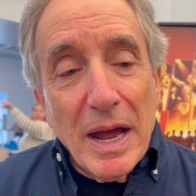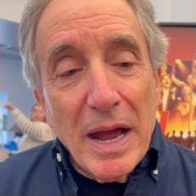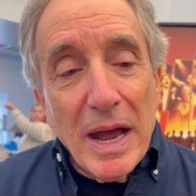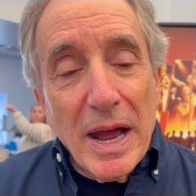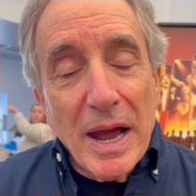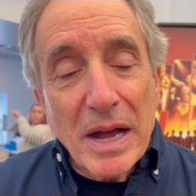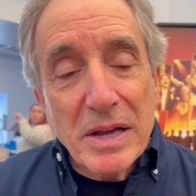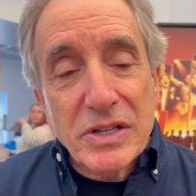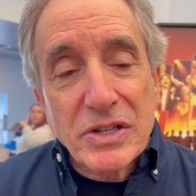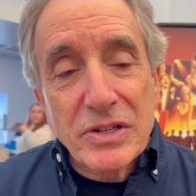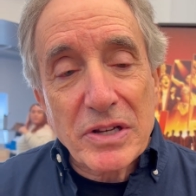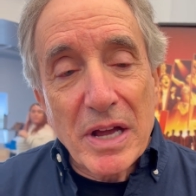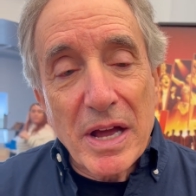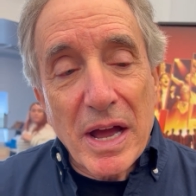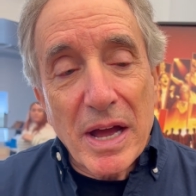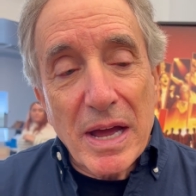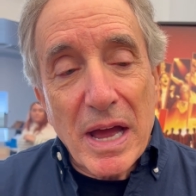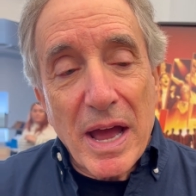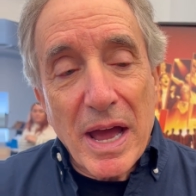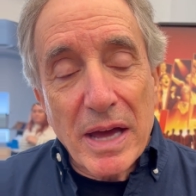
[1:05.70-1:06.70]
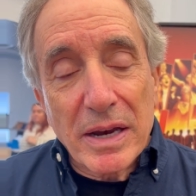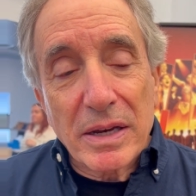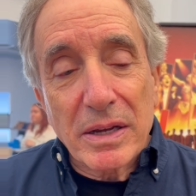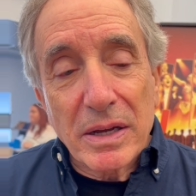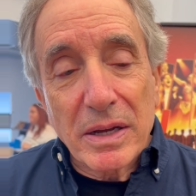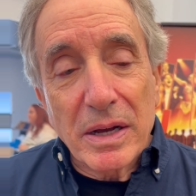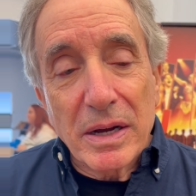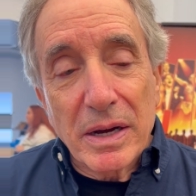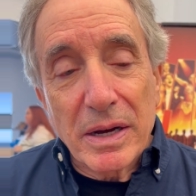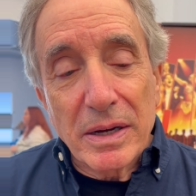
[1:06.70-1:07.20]
had
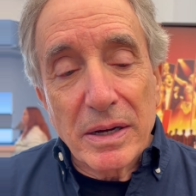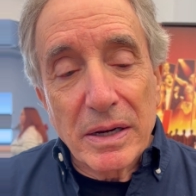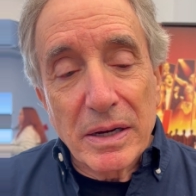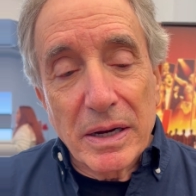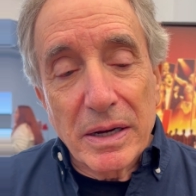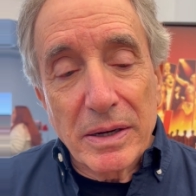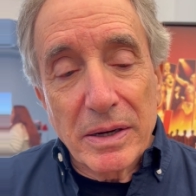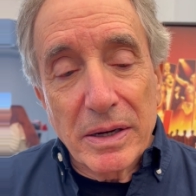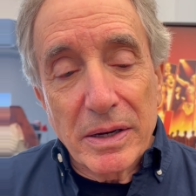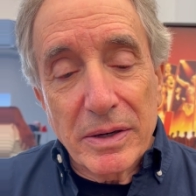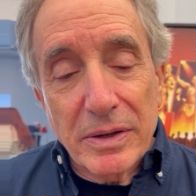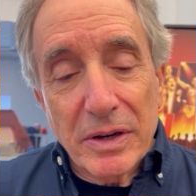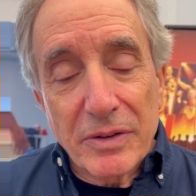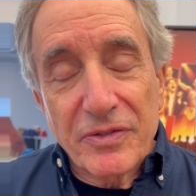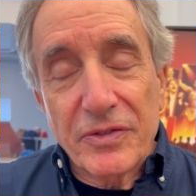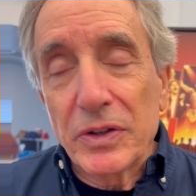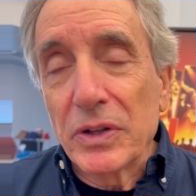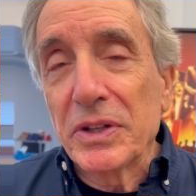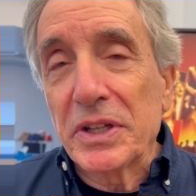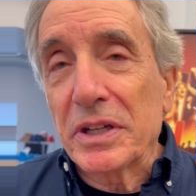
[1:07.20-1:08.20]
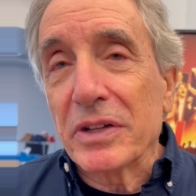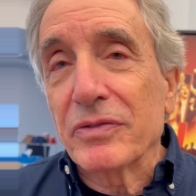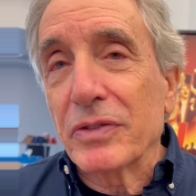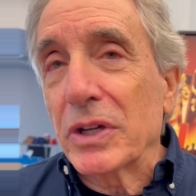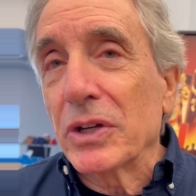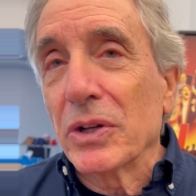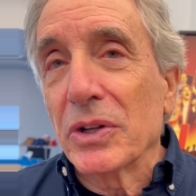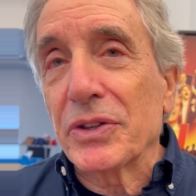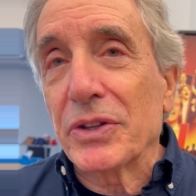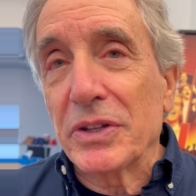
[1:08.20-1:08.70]
a feeling of
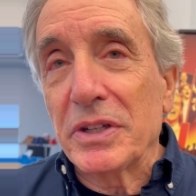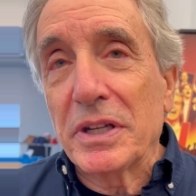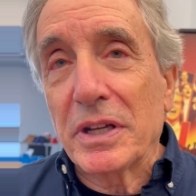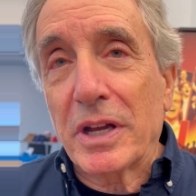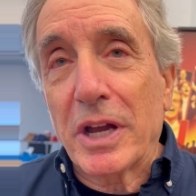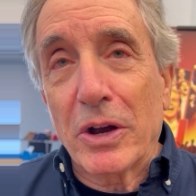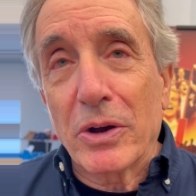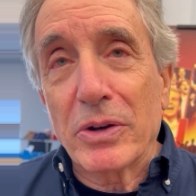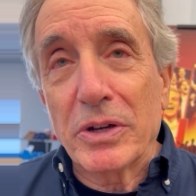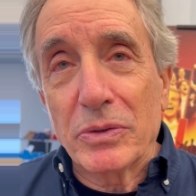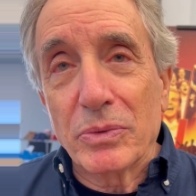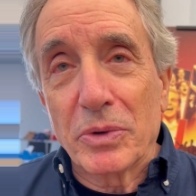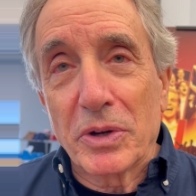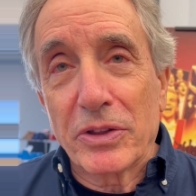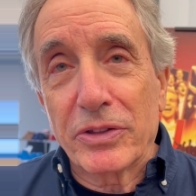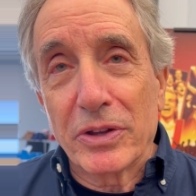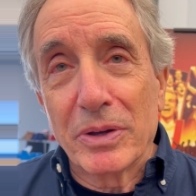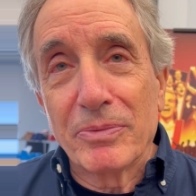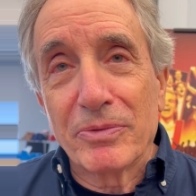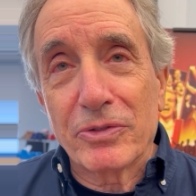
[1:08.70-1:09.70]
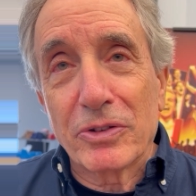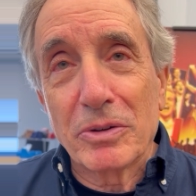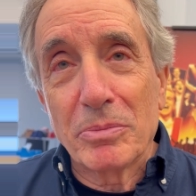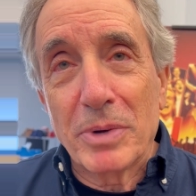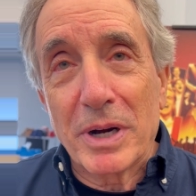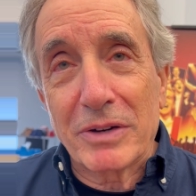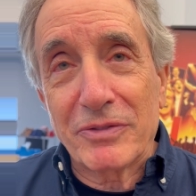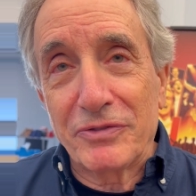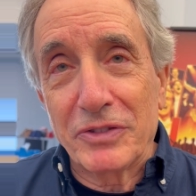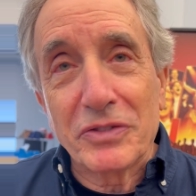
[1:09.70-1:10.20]
guilt that he carried with him for
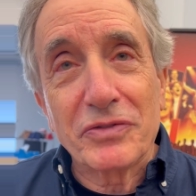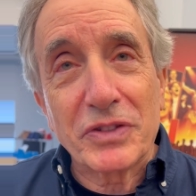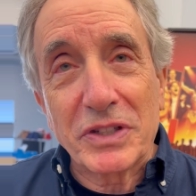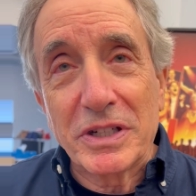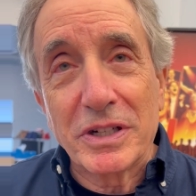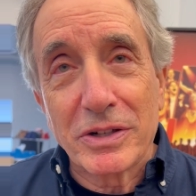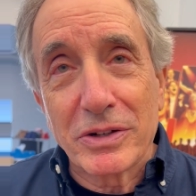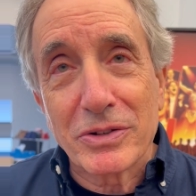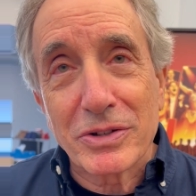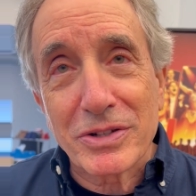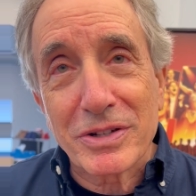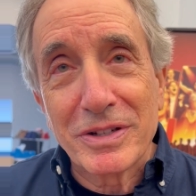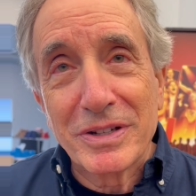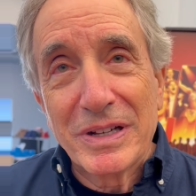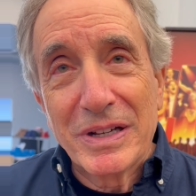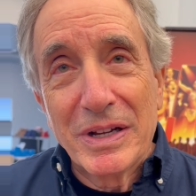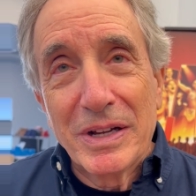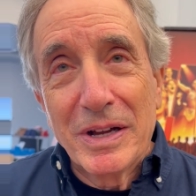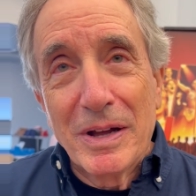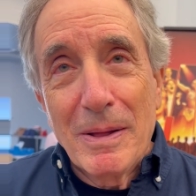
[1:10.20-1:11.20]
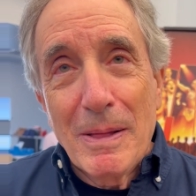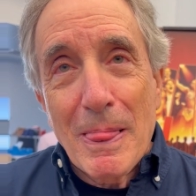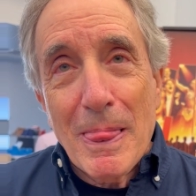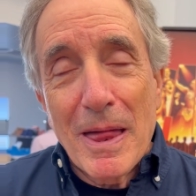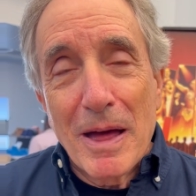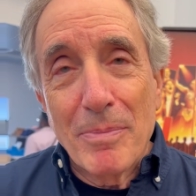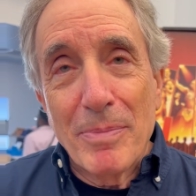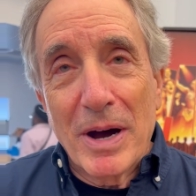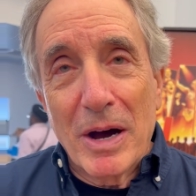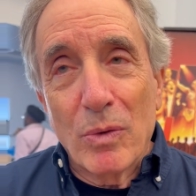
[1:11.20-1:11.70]
about 50 years
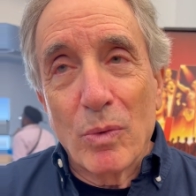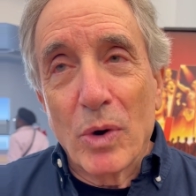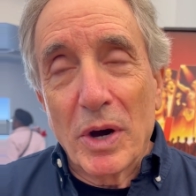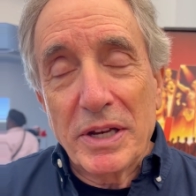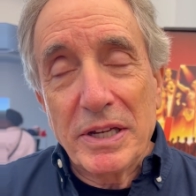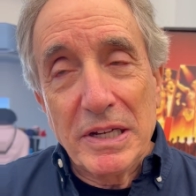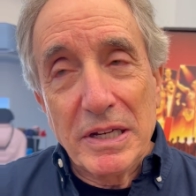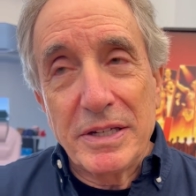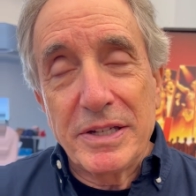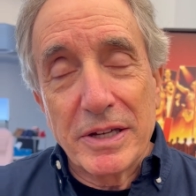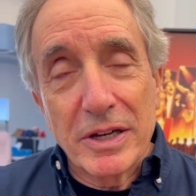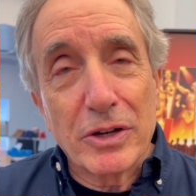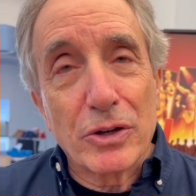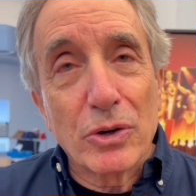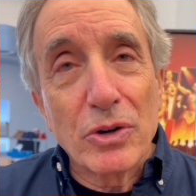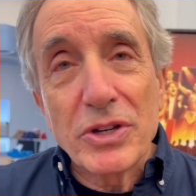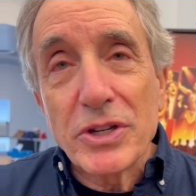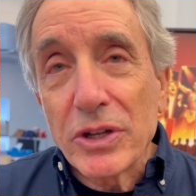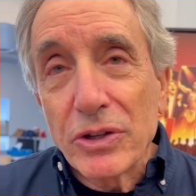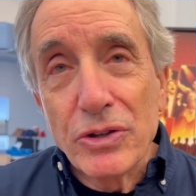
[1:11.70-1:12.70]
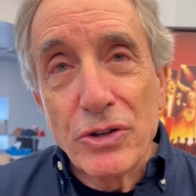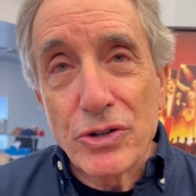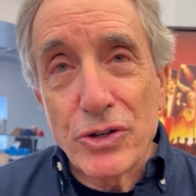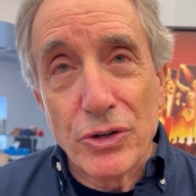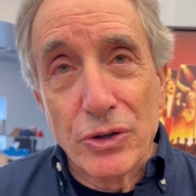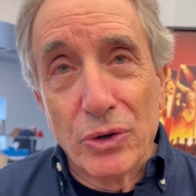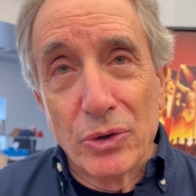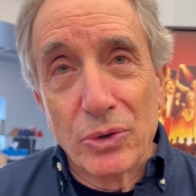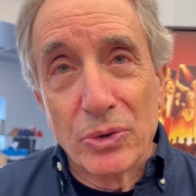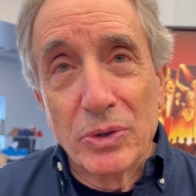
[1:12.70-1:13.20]
about what he did or didn't
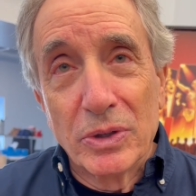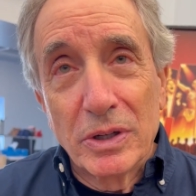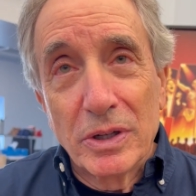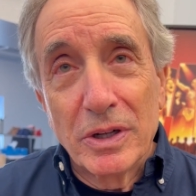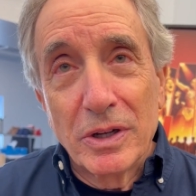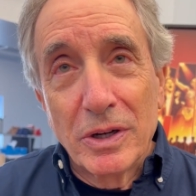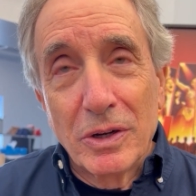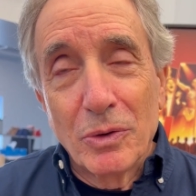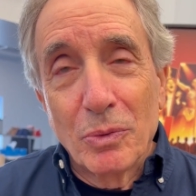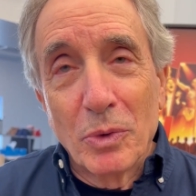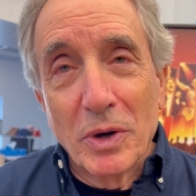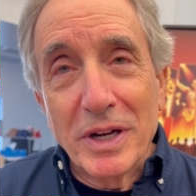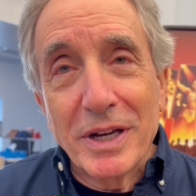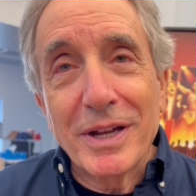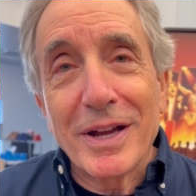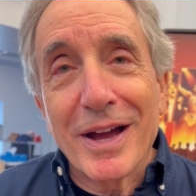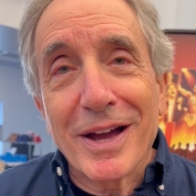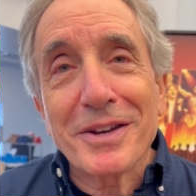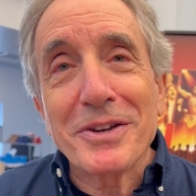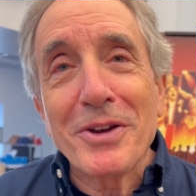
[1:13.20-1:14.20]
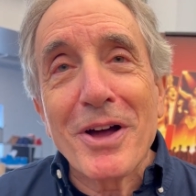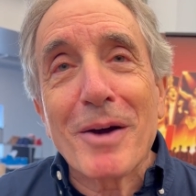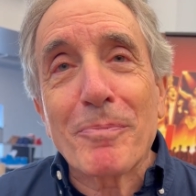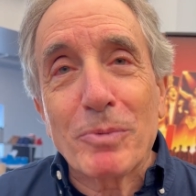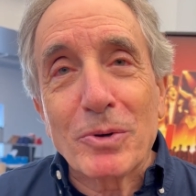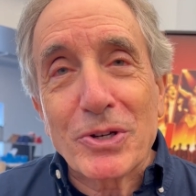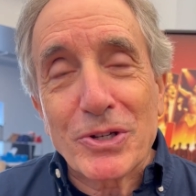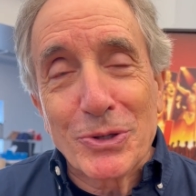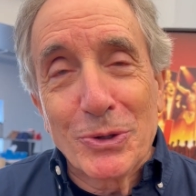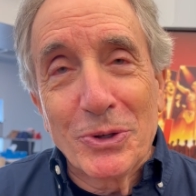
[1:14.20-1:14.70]
do when he had an
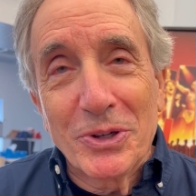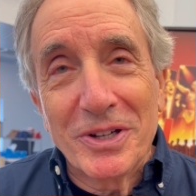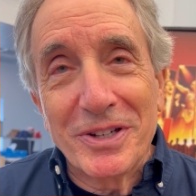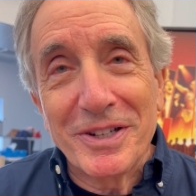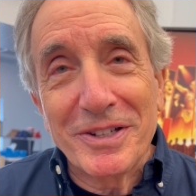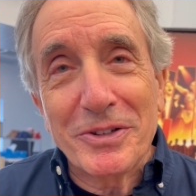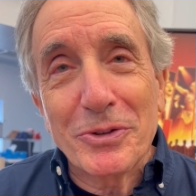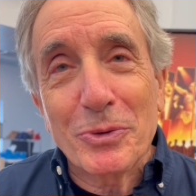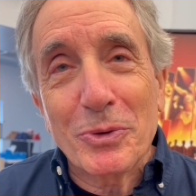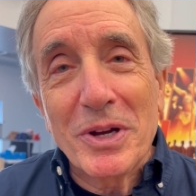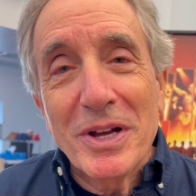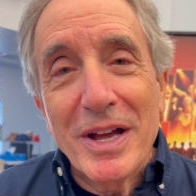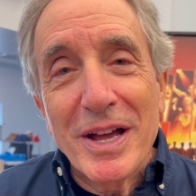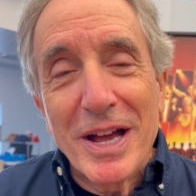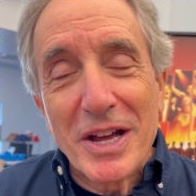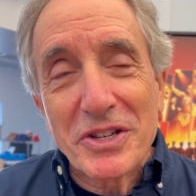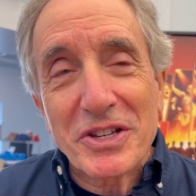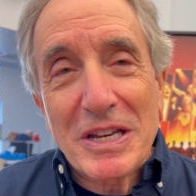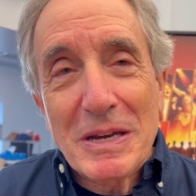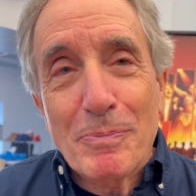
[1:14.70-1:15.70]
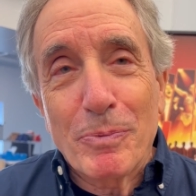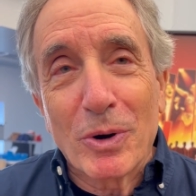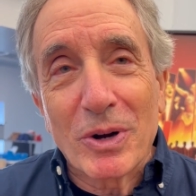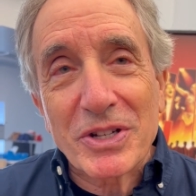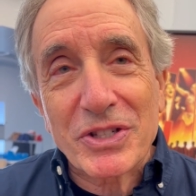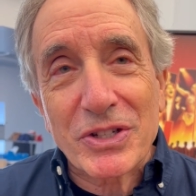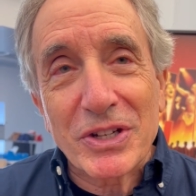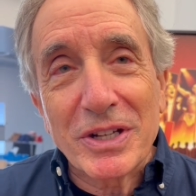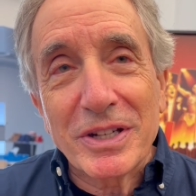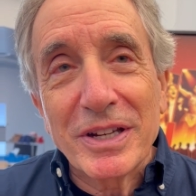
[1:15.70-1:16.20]
opportunity to, as he
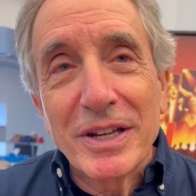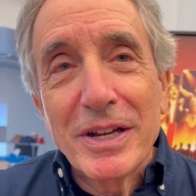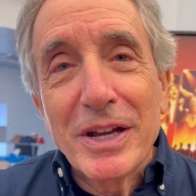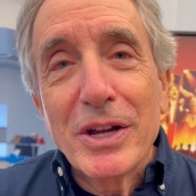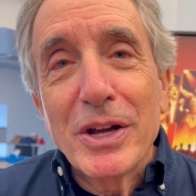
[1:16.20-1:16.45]
puts it,